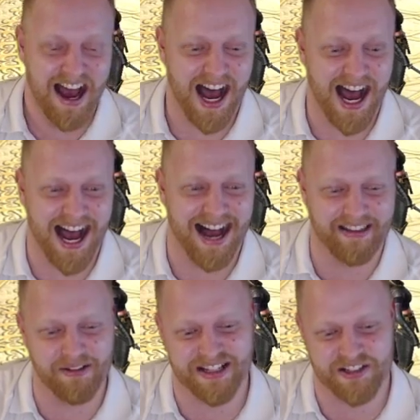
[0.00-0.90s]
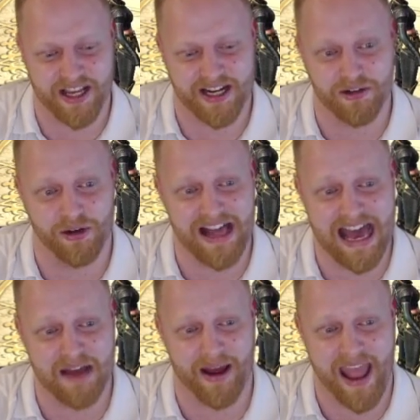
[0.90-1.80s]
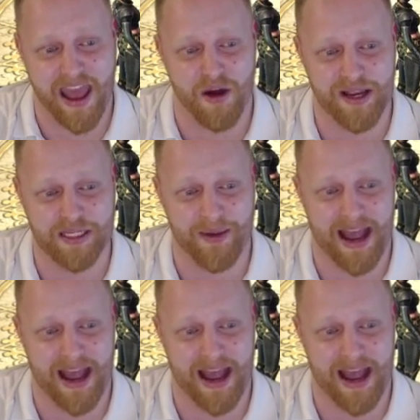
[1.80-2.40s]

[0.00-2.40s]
That was actually kind of cool. And my AoE's